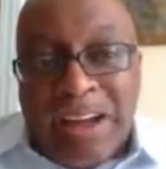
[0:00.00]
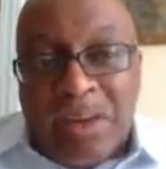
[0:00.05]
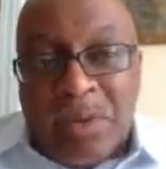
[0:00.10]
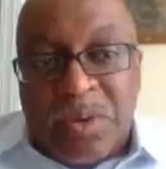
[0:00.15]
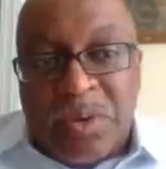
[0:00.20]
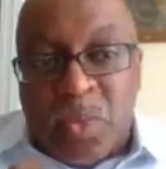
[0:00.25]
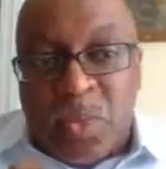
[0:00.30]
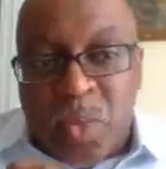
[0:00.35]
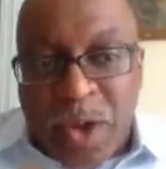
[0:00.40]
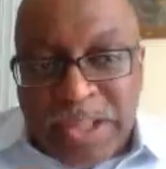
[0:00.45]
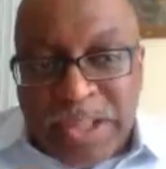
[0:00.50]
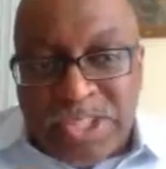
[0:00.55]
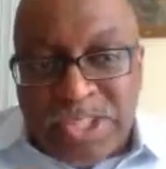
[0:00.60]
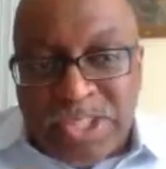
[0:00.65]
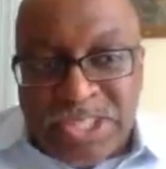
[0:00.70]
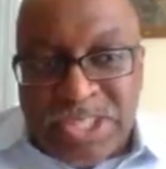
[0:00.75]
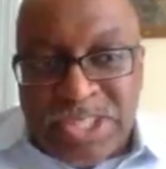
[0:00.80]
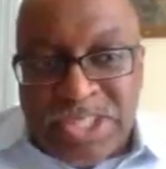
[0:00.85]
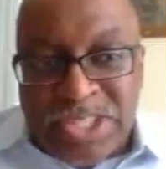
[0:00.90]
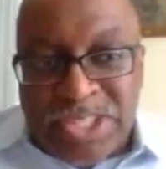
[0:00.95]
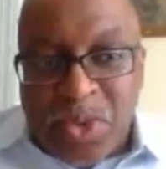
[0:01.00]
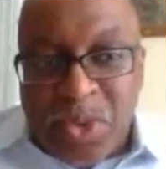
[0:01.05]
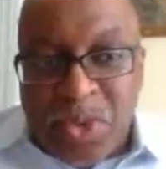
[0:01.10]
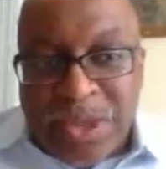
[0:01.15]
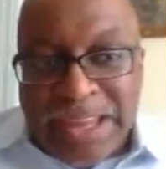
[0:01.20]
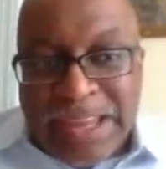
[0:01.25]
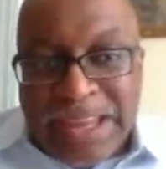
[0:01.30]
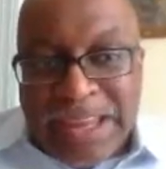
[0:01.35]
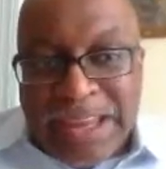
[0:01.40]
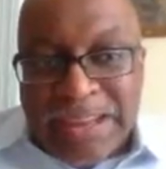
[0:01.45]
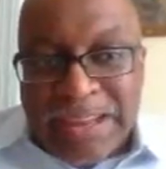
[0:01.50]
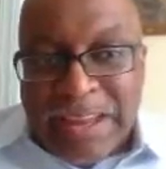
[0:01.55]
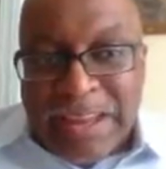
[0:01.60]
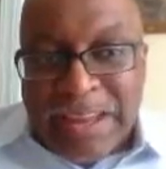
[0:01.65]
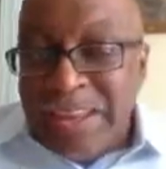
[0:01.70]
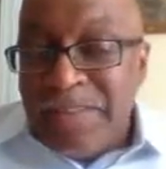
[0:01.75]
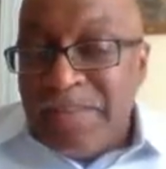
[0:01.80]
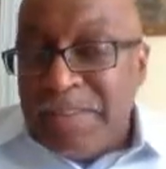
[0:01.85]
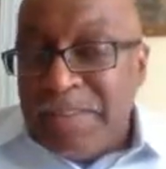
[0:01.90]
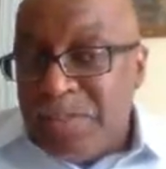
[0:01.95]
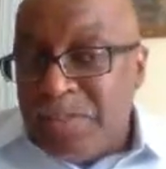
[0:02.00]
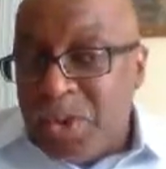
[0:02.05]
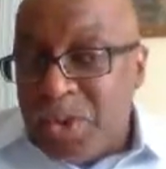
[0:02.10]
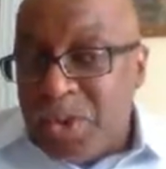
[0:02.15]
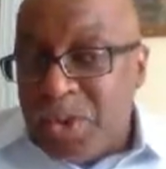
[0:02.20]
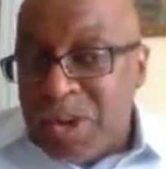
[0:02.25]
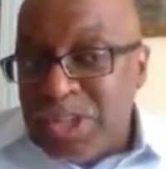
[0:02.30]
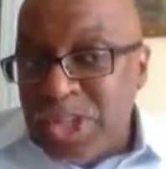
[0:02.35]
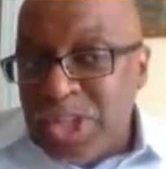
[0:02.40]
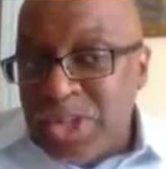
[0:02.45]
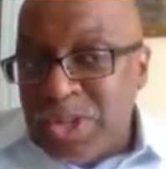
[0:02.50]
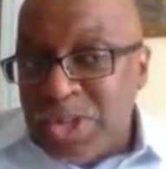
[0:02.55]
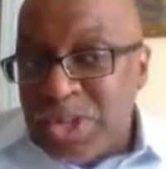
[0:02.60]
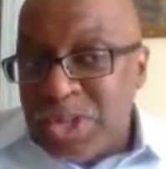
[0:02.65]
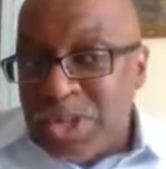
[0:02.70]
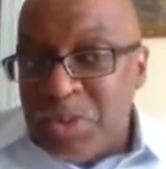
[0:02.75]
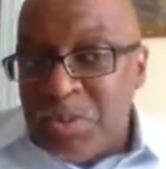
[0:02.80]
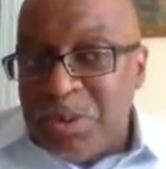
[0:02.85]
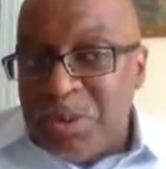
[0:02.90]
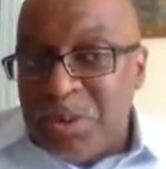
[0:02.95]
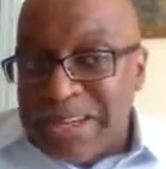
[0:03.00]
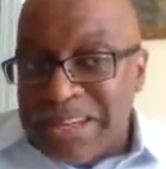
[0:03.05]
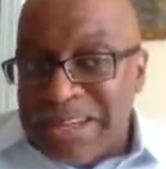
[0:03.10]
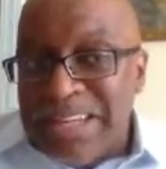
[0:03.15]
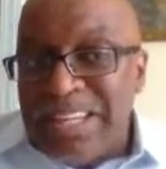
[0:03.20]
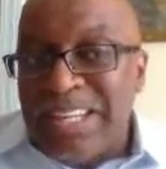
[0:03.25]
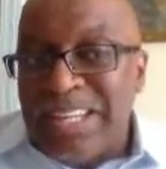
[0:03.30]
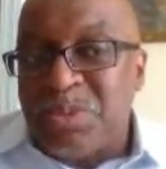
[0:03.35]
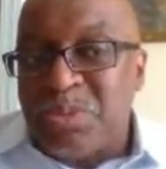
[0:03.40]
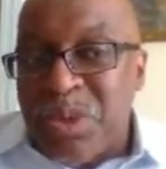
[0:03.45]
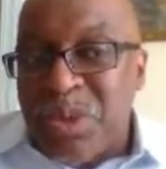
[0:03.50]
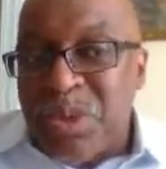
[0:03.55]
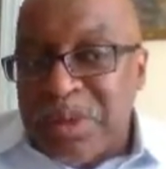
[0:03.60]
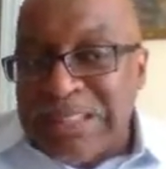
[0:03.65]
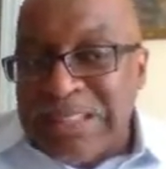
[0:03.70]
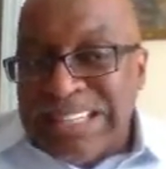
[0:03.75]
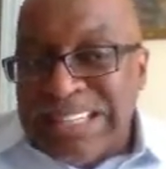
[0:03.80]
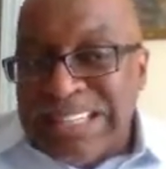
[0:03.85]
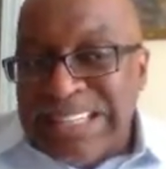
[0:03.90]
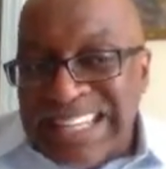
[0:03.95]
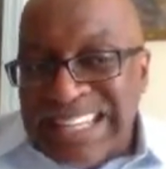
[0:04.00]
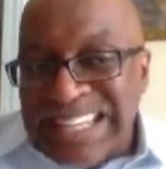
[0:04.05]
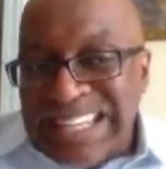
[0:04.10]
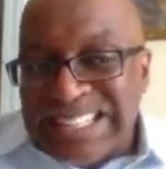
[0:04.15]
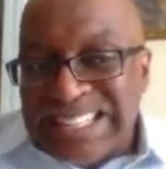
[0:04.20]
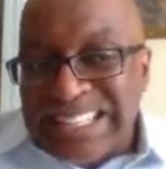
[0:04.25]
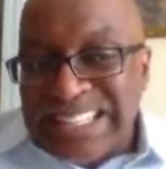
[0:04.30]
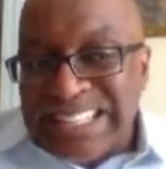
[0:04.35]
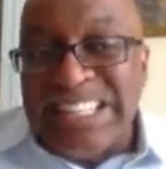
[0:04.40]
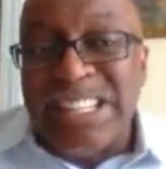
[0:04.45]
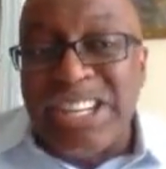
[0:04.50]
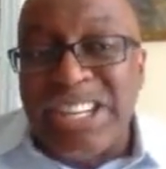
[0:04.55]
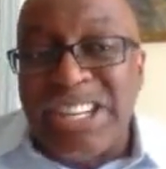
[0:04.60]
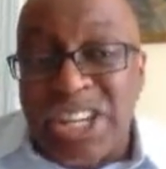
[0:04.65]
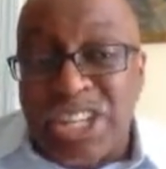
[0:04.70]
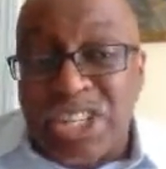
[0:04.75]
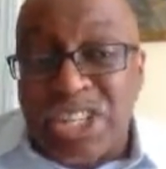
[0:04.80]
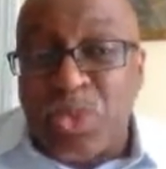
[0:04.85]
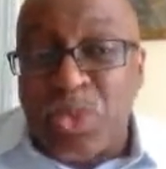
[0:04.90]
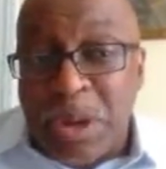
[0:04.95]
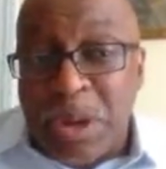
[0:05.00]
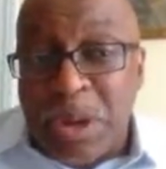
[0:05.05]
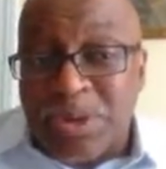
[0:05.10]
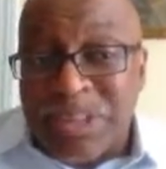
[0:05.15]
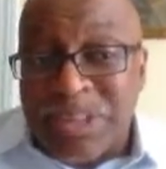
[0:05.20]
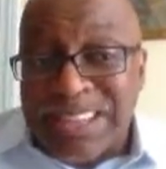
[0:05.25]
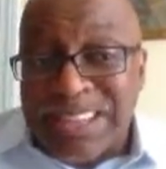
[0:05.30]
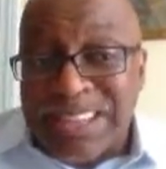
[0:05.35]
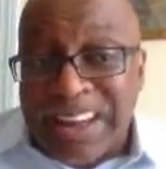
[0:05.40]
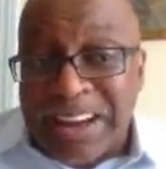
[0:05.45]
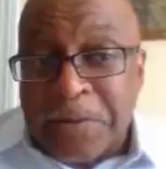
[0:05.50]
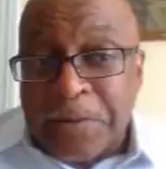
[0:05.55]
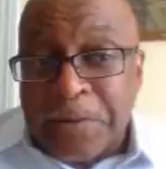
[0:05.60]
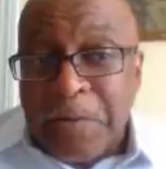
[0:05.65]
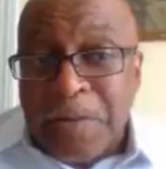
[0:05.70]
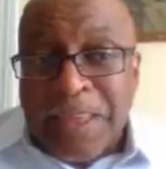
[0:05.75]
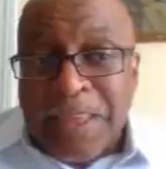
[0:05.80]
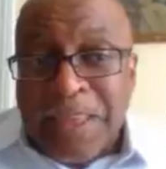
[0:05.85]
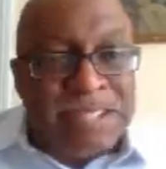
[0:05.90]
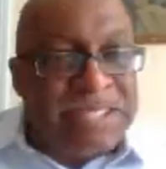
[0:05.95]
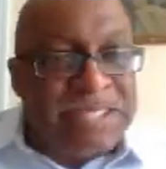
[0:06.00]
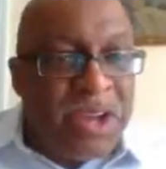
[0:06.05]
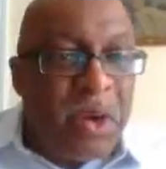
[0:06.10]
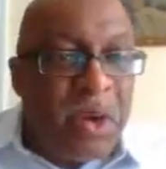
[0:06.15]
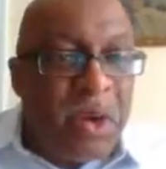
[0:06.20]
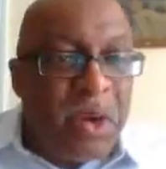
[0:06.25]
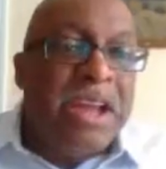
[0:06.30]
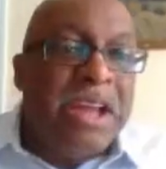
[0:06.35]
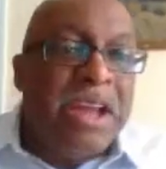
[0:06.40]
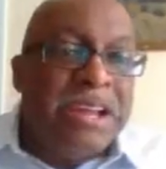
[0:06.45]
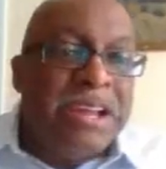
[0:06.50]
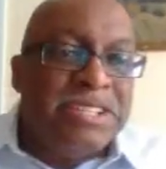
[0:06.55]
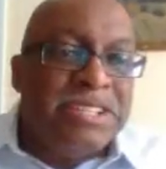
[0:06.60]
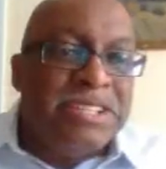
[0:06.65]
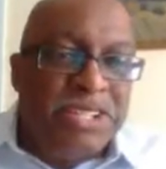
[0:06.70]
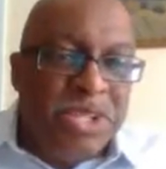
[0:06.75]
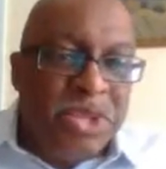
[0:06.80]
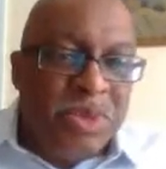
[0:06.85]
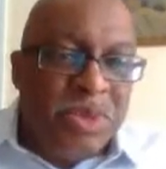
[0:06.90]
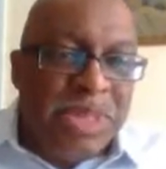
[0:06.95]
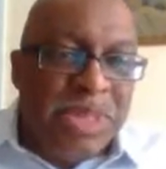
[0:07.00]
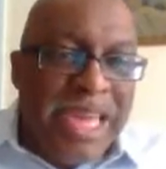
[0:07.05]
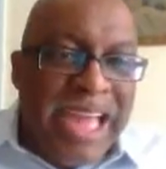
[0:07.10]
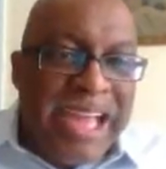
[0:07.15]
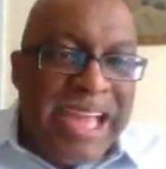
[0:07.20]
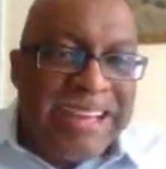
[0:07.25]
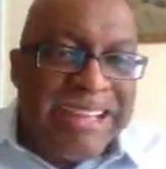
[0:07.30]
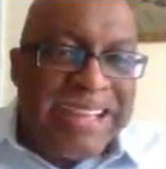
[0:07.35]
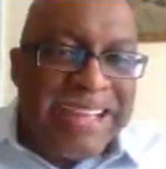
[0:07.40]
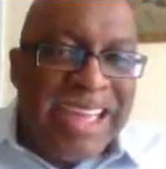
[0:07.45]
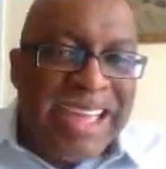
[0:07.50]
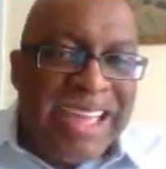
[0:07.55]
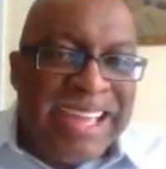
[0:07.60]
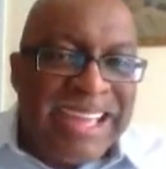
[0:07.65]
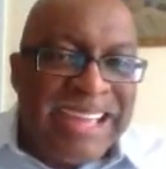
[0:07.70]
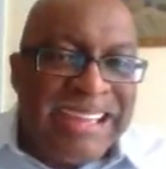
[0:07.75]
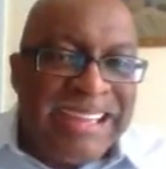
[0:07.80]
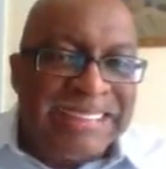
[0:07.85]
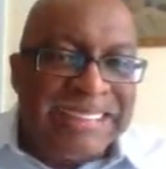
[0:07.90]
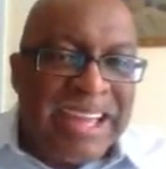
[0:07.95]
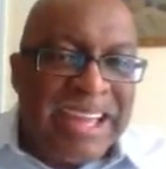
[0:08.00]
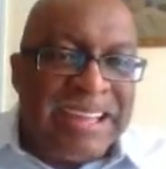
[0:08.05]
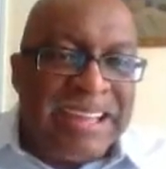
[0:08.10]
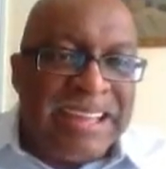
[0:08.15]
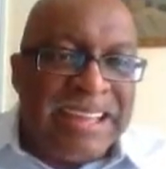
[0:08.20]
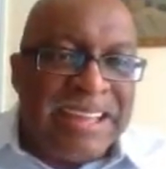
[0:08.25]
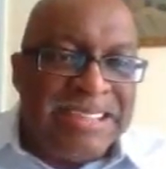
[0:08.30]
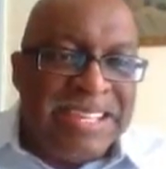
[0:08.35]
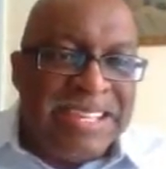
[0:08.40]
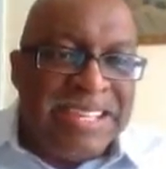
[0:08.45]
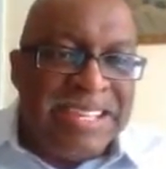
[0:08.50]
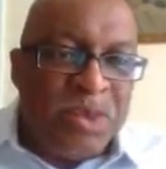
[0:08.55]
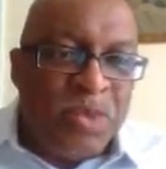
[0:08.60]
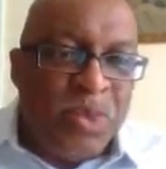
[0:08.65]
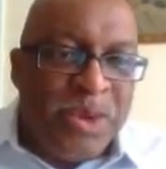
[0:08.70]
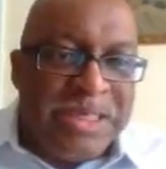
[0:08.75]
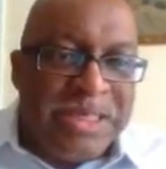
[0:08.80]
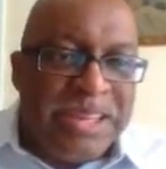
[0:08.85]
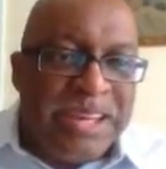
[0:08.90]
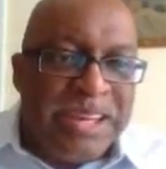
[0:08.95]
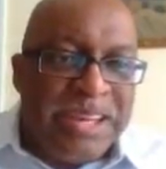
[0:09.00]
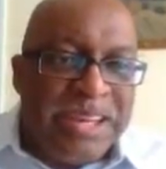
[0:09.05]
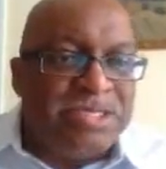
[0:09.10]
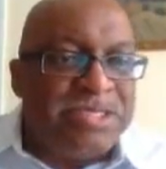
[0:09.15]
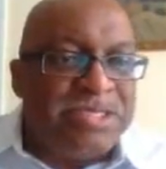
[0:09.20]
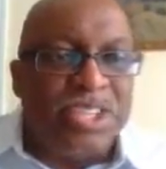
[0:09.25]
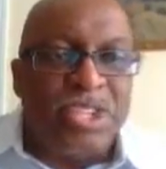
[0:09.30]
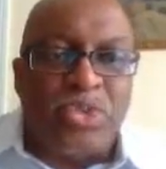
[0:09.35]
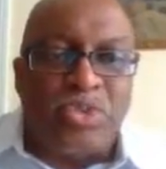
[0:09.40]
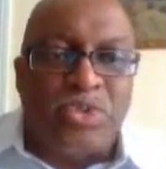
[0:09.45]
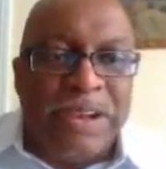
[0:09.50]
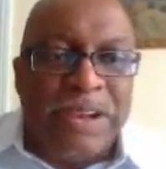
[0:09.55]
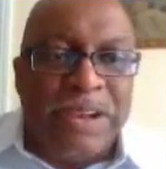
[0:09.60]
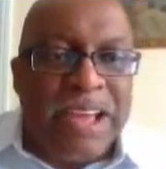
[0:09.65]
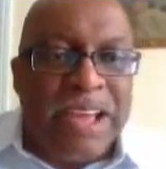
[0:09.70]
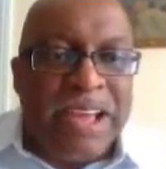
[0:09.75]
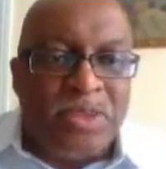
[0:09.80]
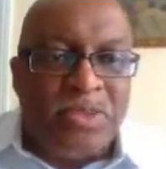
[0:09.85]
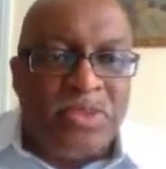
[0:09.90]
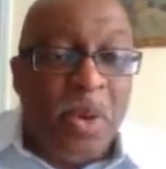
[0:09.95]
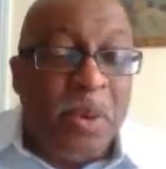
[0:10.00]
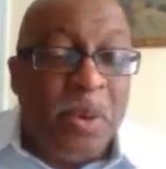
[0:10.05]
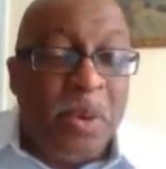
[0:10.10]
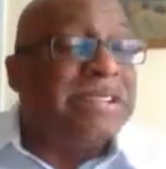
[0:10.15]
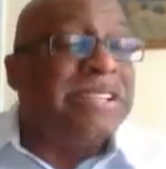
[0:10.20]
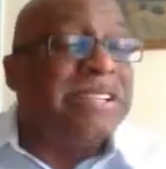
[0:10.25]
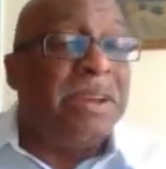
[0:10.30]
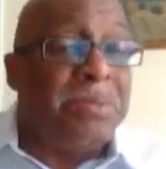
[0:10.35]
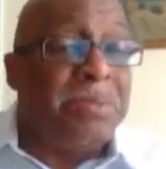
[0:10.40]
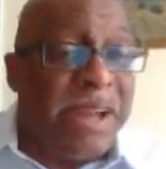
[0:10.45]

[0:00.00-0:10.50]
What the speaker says: what you do, and even if you're on YouTube, the link is probably listed in the description there. So do that and get with us. Just fill out the form. It takes